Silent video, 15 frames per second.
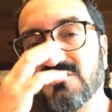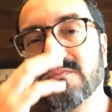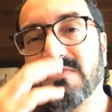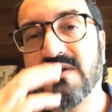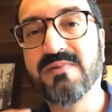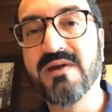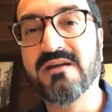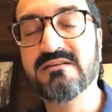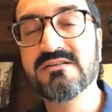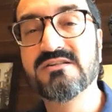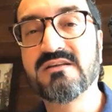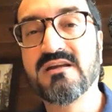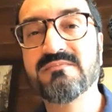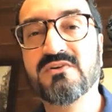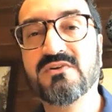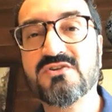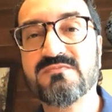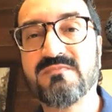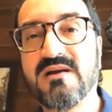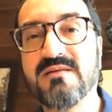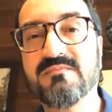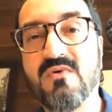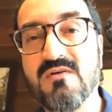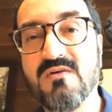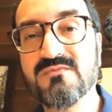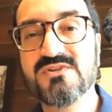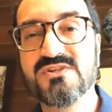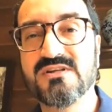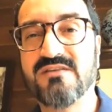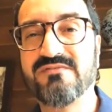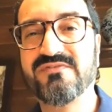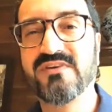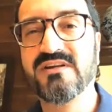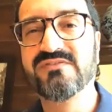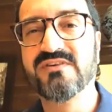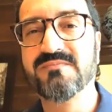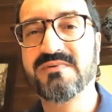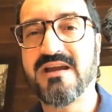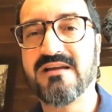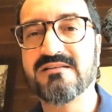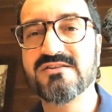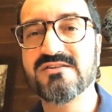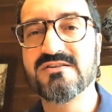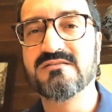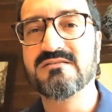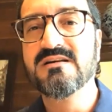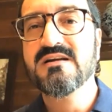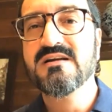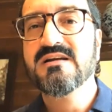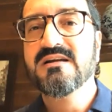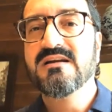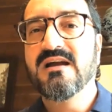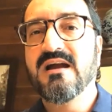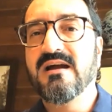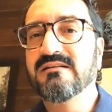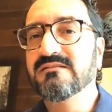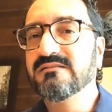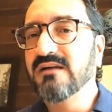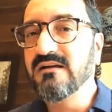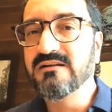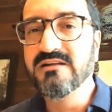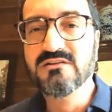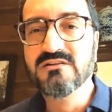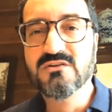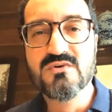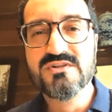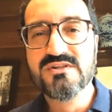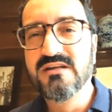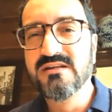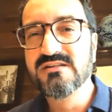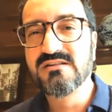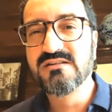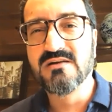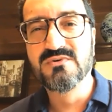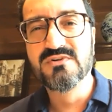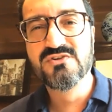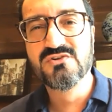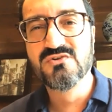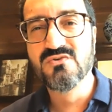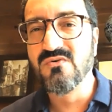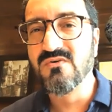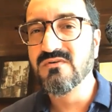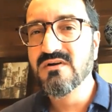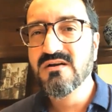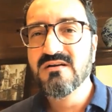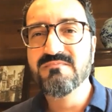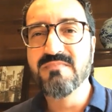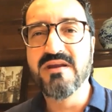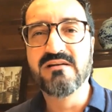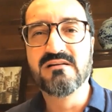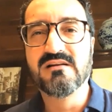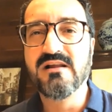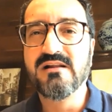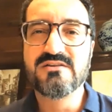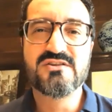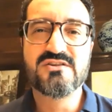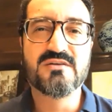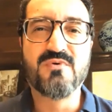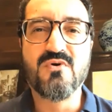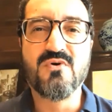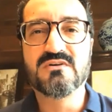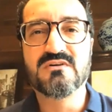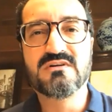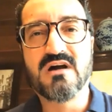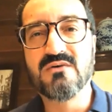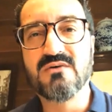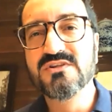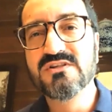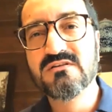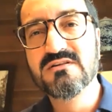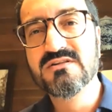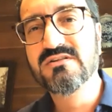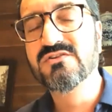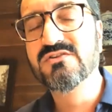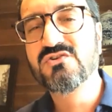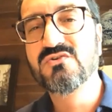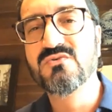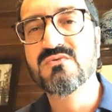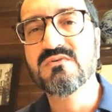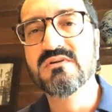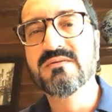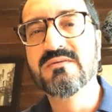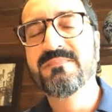to my parents then because my mom was suffering from cancer. And in those days, there was no mental health support or counselors in school.